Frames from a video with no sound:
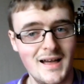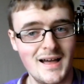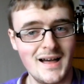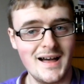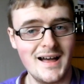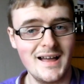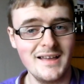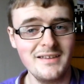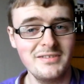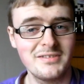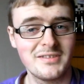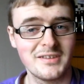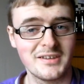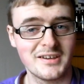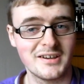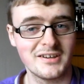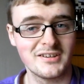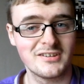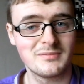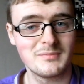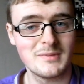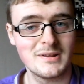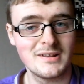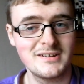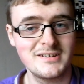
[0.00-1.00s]
I think I
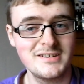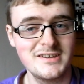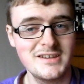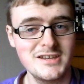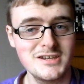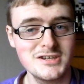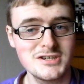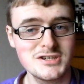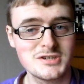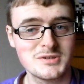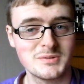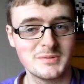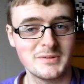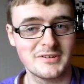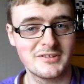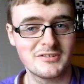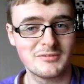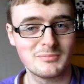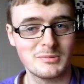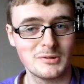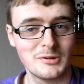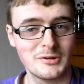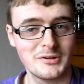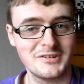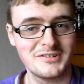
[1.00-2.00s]
smell a niche to
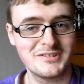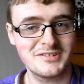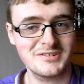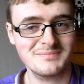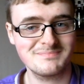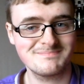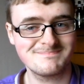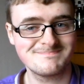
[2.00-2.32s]
exploit.